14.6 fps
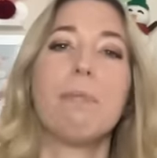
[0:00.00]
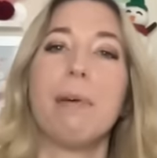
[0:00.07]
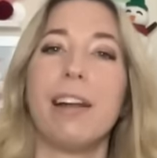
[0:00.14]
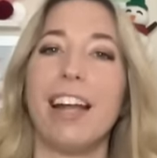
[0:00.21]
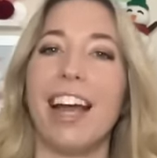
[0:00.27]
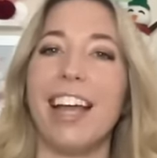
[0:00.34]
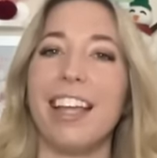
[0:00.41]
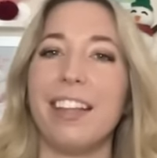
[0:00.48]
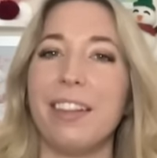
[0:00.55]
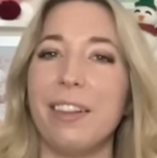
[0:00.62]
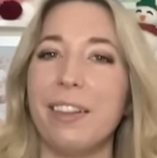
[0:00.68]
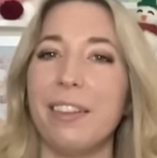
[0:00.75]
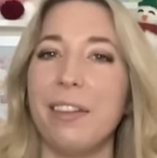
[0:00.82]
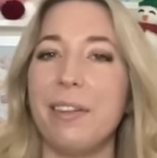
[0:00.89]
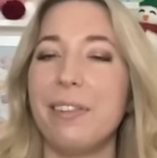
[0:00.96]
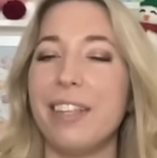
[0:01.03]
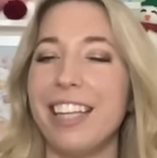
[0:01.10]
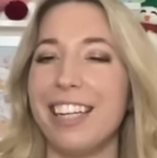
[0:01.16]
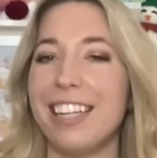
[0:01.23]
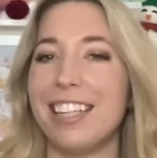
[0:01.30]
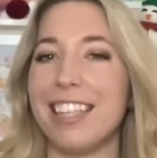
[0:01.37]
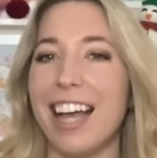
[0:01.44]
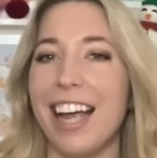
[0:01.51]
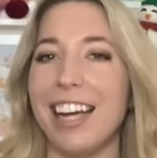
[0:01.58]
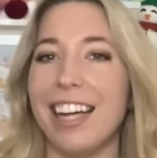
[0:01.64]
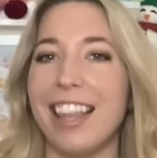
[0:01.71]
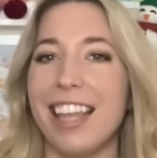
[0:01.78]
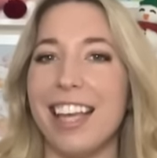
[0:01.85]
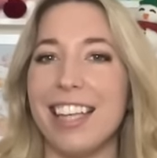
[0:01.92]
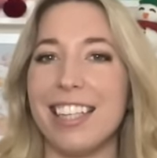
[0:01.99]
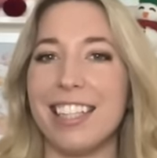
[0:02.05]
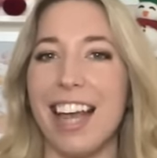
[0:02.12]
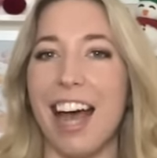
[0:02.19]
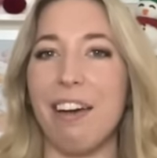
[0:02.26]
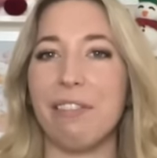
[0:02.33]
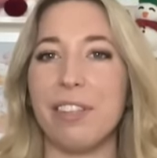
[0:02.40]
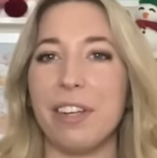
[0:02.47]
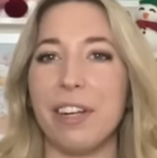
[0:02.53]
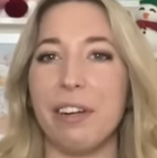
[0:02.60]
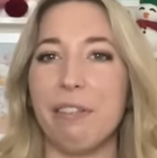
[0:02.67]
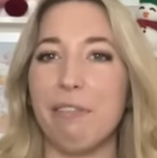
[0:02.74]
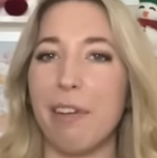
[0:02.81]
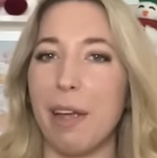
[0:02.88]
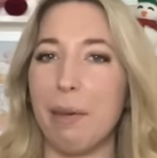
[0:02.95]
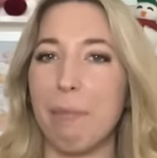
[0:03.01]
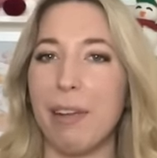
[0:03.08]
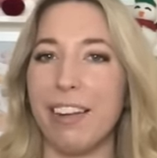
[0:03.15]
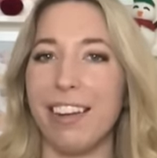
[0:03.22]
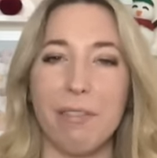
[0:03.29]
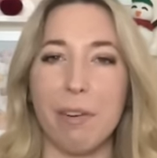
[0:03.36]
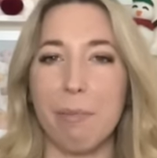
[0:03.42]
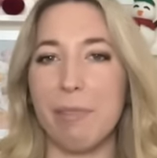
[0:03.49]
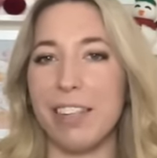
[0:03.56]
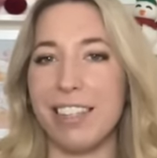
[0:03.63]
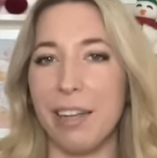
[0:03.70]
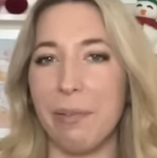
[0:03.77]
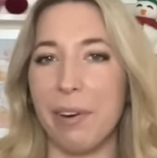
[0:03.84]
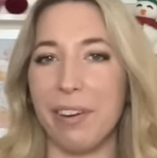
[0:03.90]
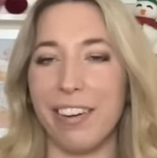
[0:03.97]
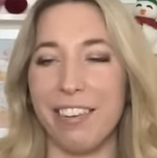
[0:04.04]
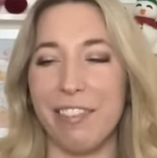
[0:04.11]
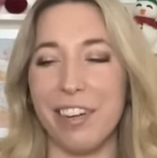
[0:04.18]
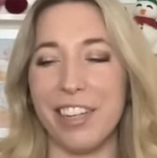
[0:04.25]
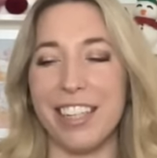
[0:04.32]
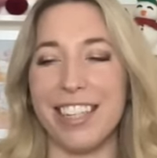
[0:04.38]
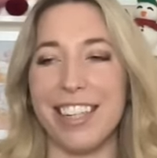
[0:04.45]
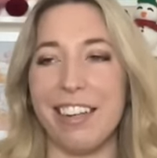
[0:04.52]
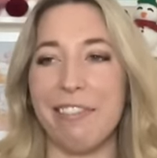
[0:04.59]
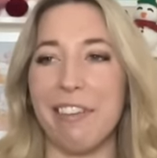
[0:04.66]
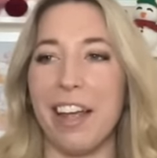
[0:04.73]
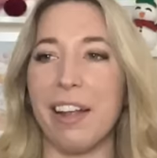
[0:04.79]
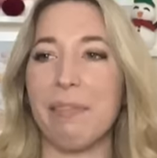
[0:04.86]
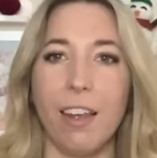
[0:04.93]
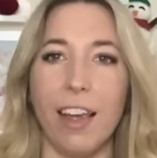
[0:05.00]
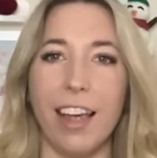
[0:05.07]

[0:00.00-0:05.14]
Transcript: But I loosely designed this after Figment from Disney World, if you're a Disney fan.